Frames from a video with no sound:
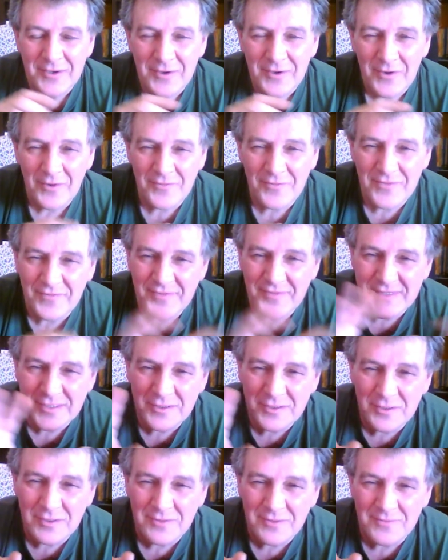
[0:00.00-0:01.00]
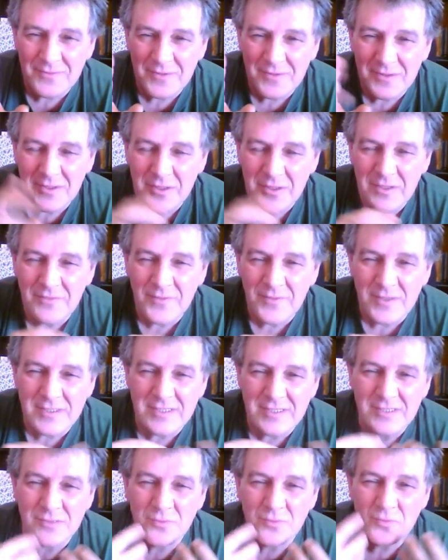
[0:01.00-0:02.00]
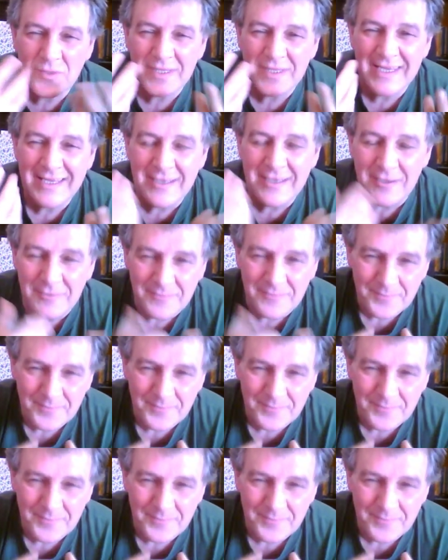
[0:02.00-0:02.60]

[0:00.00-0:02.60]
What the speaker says: of the physical universe is within you,